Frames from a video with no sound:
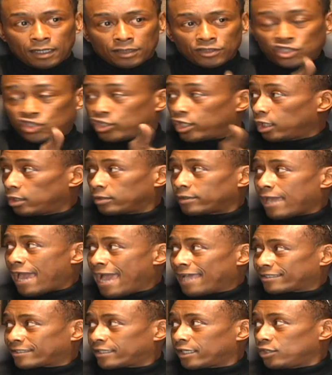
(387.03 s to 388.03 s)
Shell
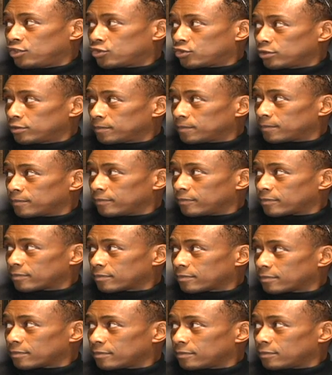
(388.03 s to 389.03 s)
gas station.
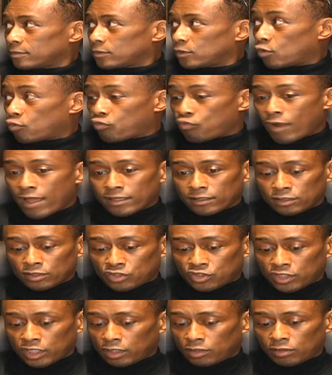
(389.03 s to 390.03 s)
The
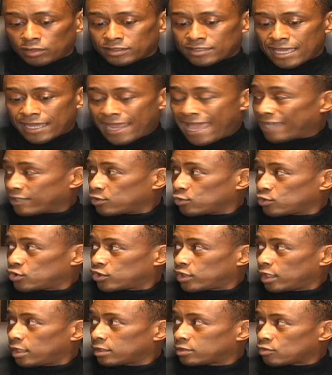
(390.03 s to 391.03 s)
shell is not an actual
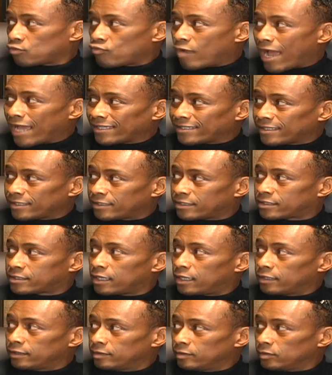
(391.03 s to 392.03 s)
shell, it's a rising
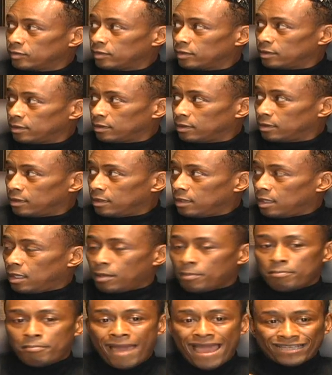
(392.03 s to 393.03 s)
sun.
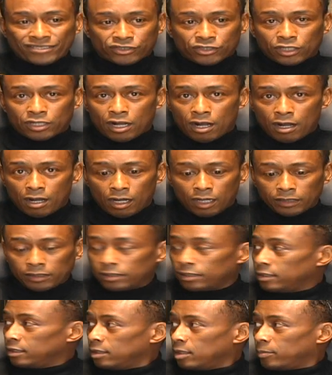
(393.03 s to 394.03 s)
MasterCard,
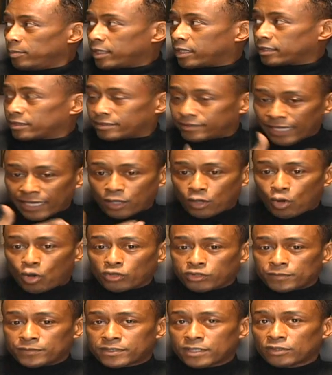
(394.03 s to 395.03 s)
because they
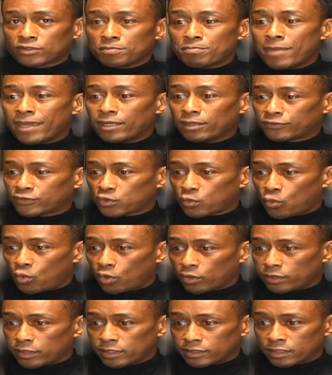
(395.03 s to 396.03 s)
call themselves men of
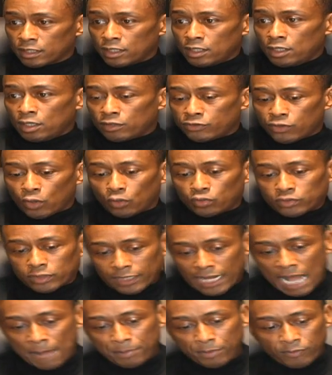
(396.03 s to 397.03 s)
towardness, those
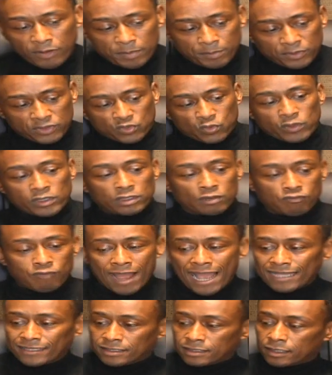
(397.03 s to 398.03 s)
that operate between the
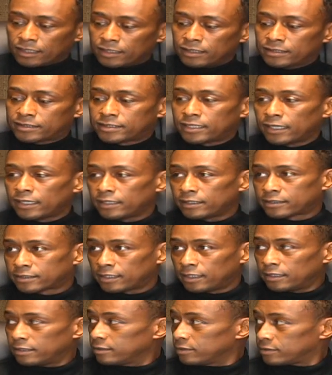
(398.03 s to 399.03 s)
rising and the setting
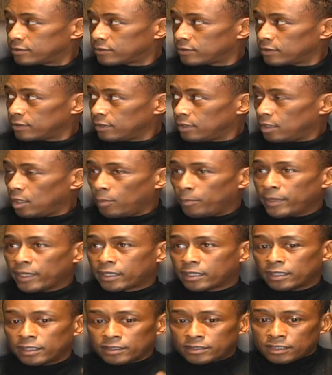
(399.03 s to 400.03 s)
suns,
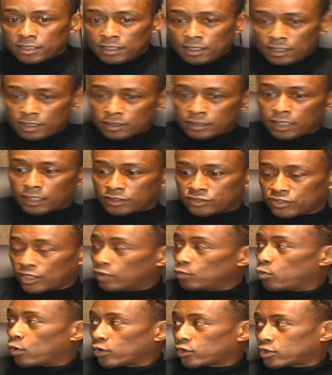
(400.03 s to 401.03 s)
because they're
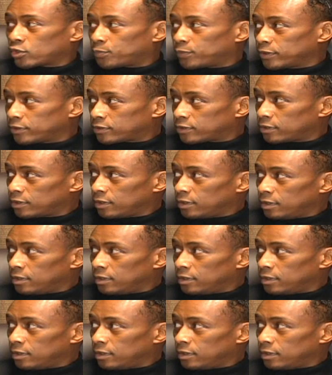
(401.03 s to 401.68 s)
sun worshippers